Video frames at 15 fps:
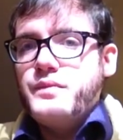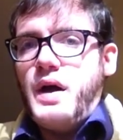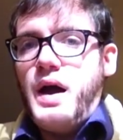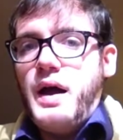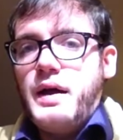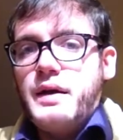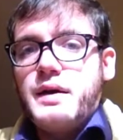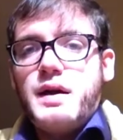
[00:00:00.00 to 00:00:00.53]

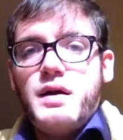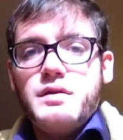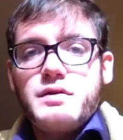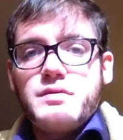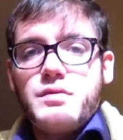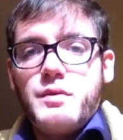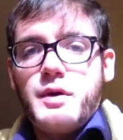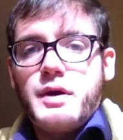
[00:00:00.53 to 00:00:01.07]
I and a
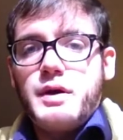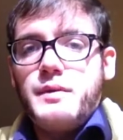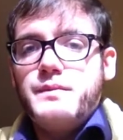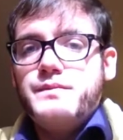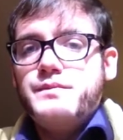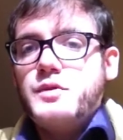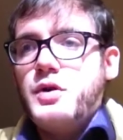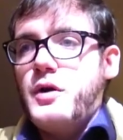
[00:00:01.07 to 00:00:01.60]
colleague, Rebecca
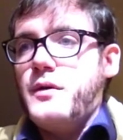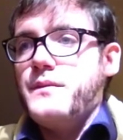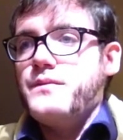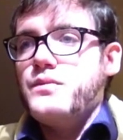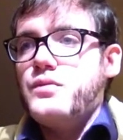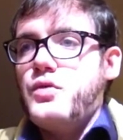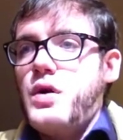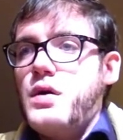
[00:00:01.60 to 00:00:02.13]
Muir,
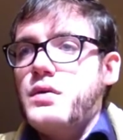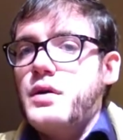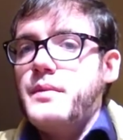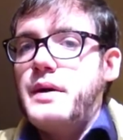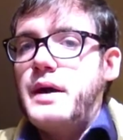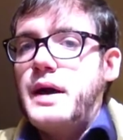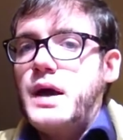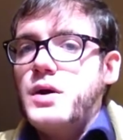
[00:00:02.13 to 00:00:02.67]
wrote
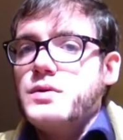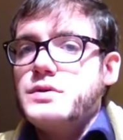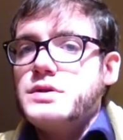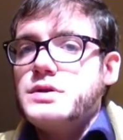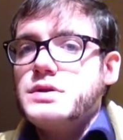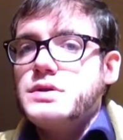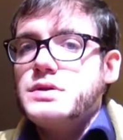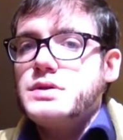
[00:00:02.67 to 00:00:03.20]

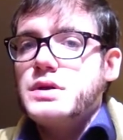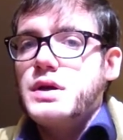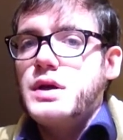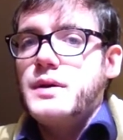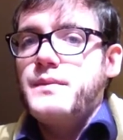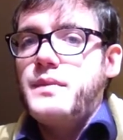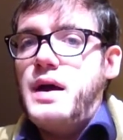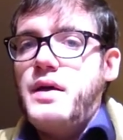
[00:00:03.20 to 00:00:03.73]
about
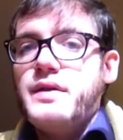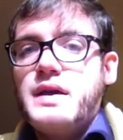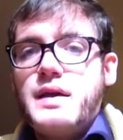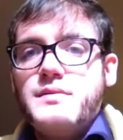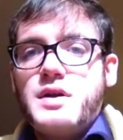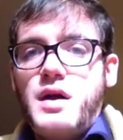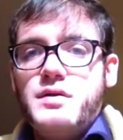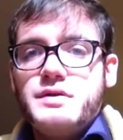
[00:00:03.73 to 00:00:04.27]
how the
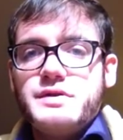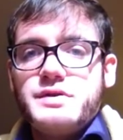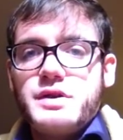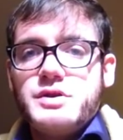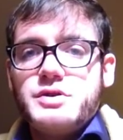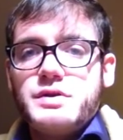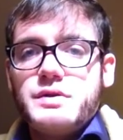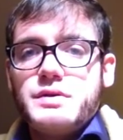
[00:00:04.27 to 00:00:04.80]
game
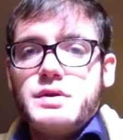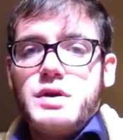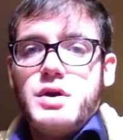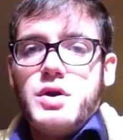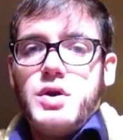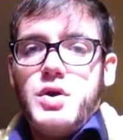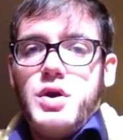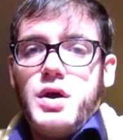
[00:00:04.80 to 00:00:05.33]
Colonization,
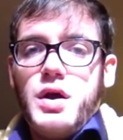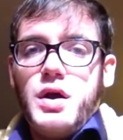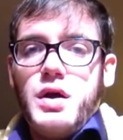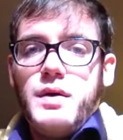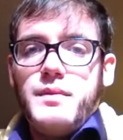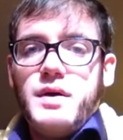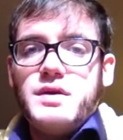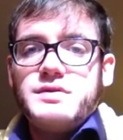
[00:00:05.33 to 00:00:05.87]

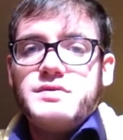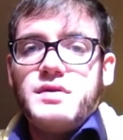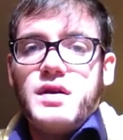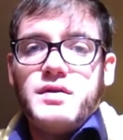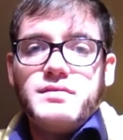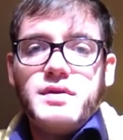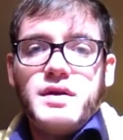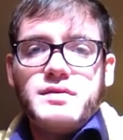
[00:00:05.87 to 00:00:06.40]

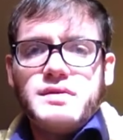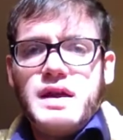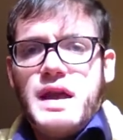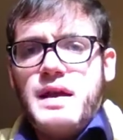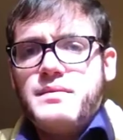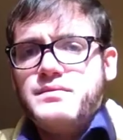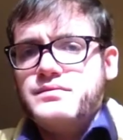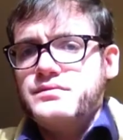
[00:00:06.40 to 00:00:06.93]
a
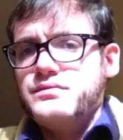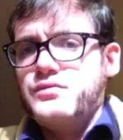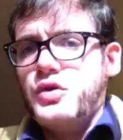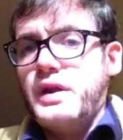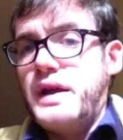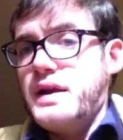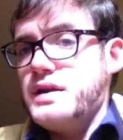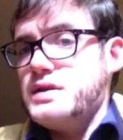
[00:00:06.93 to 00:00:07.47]
game
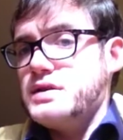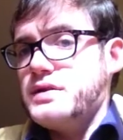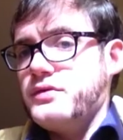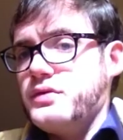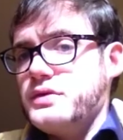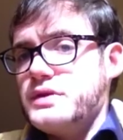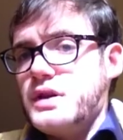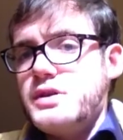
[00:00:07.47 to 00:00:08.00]
related to
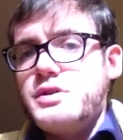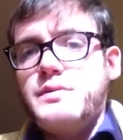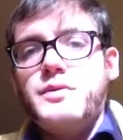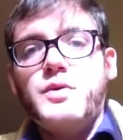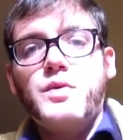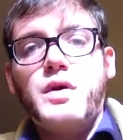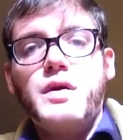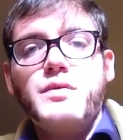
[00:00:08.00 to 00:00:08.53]
civilization,
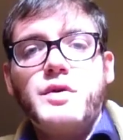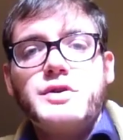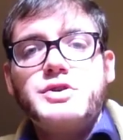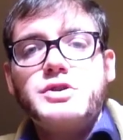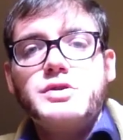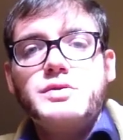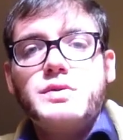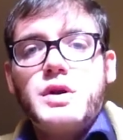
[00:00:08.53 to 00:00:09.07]
but one in which
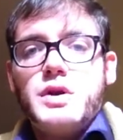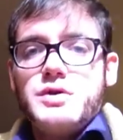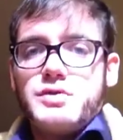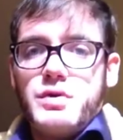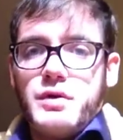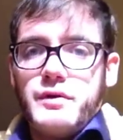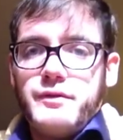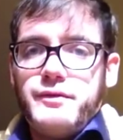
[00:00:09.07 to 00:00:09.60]
you
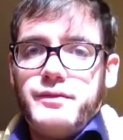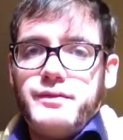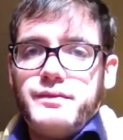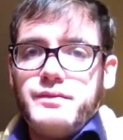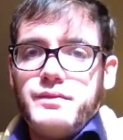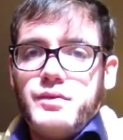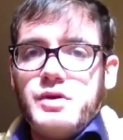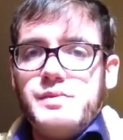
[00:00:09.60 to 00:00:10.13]
sort of
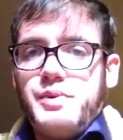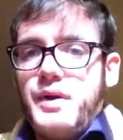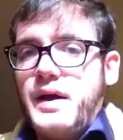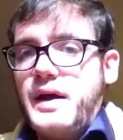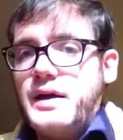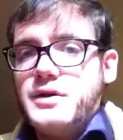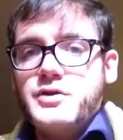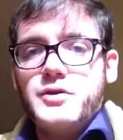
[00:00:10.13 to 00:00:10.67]

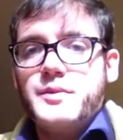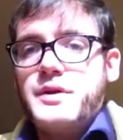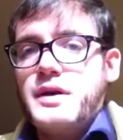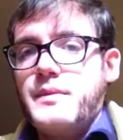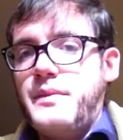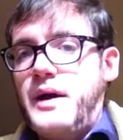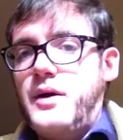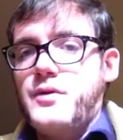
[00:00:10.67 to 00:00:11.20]
replay
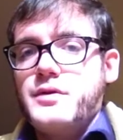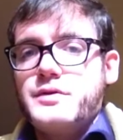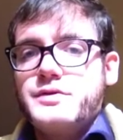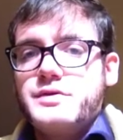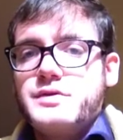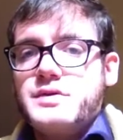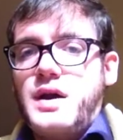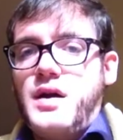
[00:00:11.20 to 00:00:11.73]
European
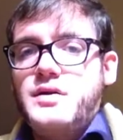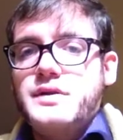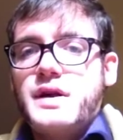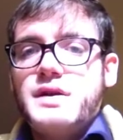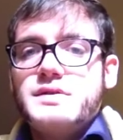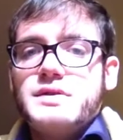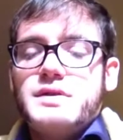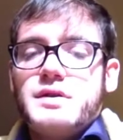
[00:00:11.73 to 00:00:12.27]
powers
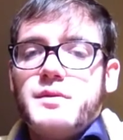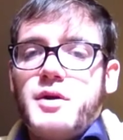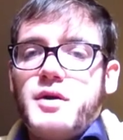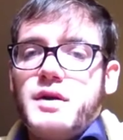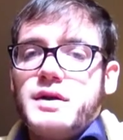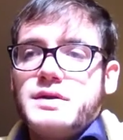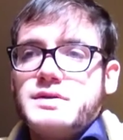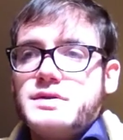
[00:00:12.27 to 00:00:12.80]
colonizing the
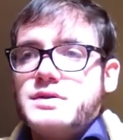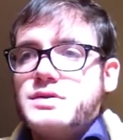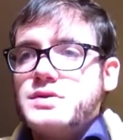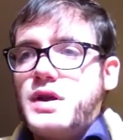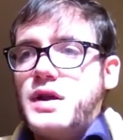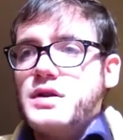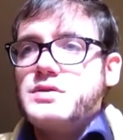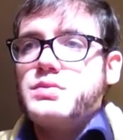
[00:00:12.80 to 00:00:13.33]
Americas,
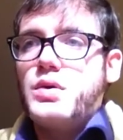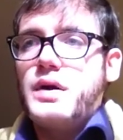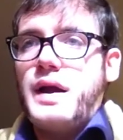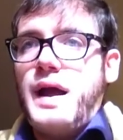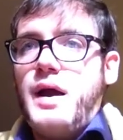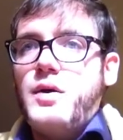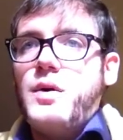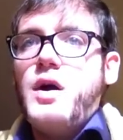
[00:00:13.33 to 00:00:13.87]
and exploring
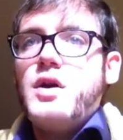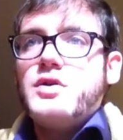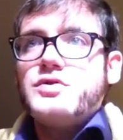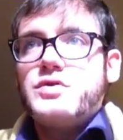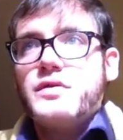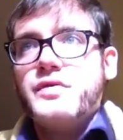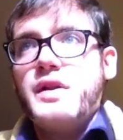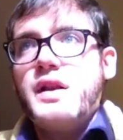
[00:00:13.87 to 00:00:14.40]
how
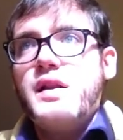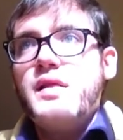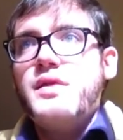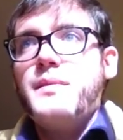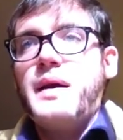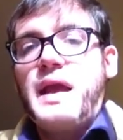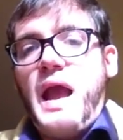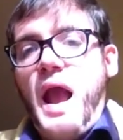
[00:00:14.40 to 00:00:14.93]
sort of
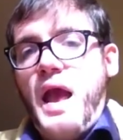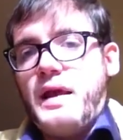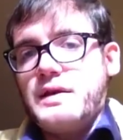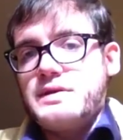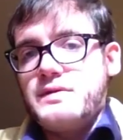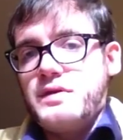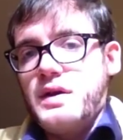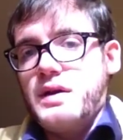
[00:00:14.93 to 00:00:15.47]
the
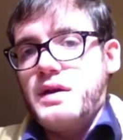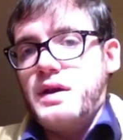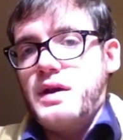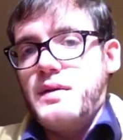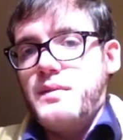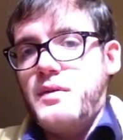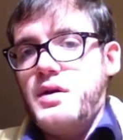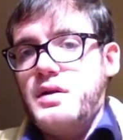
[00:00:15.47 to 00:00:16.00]
mechanics of that
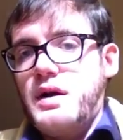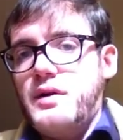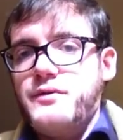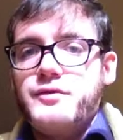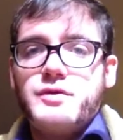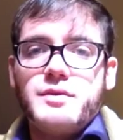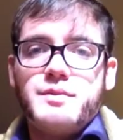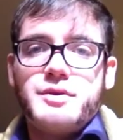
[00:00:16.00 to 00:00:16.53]
game allow
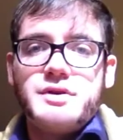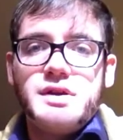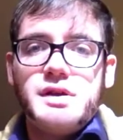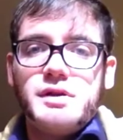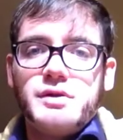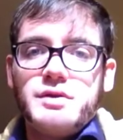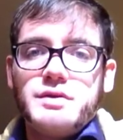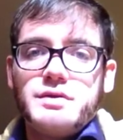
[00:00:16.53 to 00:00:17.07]
for
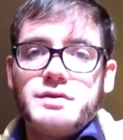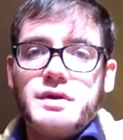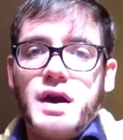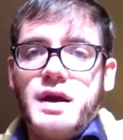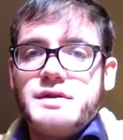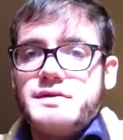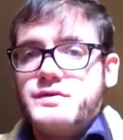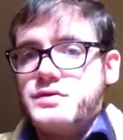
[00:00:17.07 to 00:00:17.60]
particular
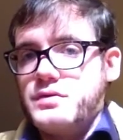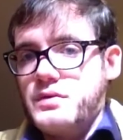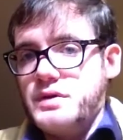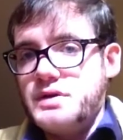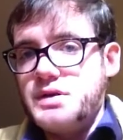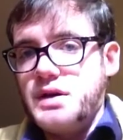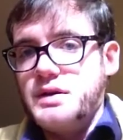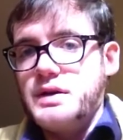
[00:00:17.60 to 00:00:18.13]
kinds of
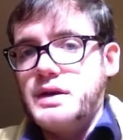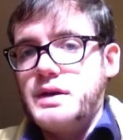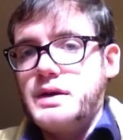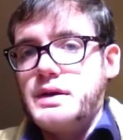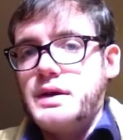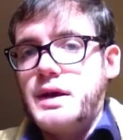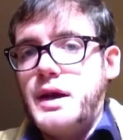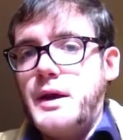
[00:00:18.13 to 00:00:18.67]
storytelling.
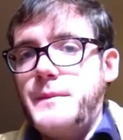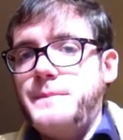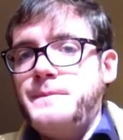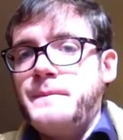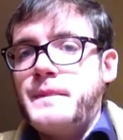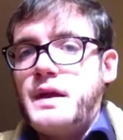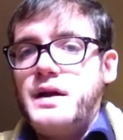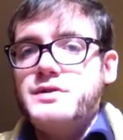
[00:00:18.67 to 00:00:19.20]

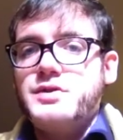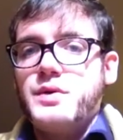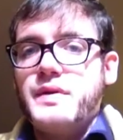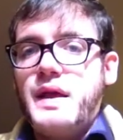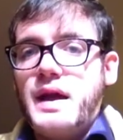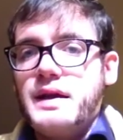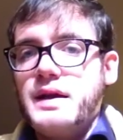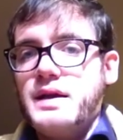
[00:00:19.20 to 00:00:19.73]
And so in
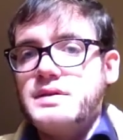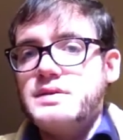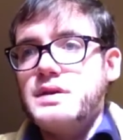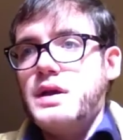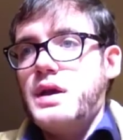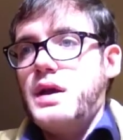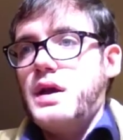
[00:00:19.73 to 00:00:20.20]
that case,